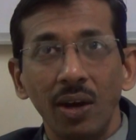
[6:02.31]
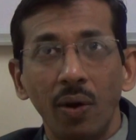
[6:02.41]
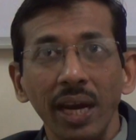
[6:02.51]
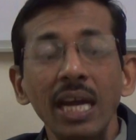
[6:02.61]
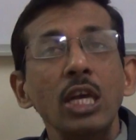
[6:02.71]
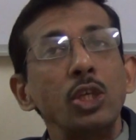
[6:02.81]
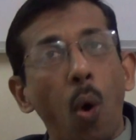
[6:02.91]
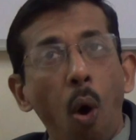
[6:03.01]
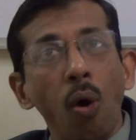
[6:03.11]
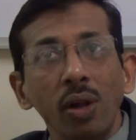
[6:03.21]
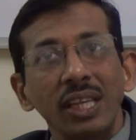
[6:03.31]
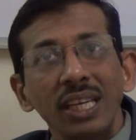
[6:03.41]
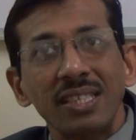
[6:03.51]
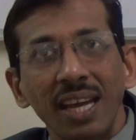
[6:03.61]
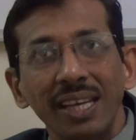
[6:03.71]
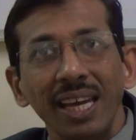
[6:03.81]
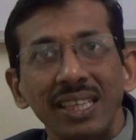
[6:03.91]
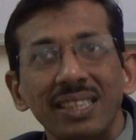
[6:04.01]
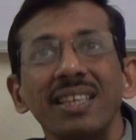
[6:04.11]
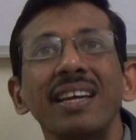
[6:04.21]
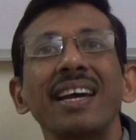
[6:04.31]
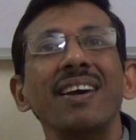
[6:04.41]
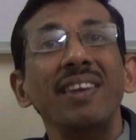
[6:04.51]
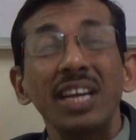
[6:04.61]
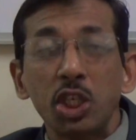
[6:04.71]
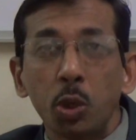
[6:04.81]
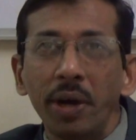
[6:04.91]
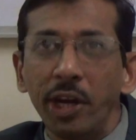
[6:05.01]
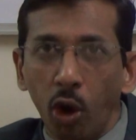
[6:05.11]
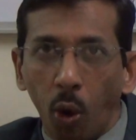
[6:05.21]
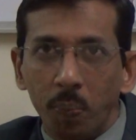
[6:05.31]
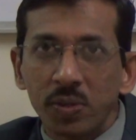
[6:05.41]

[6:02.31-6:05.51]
Okay, so all of thinkings needs to be developed.